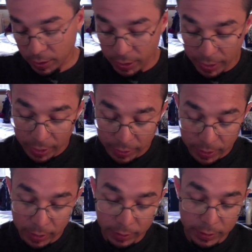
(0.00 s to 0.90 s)
and I could
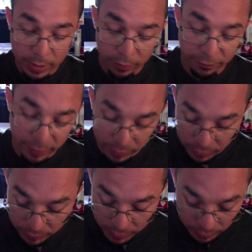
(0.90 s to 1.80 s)
cut this out very
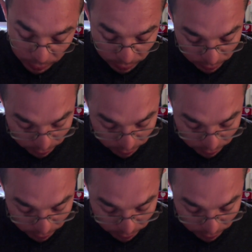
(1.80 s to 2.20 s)
quickly.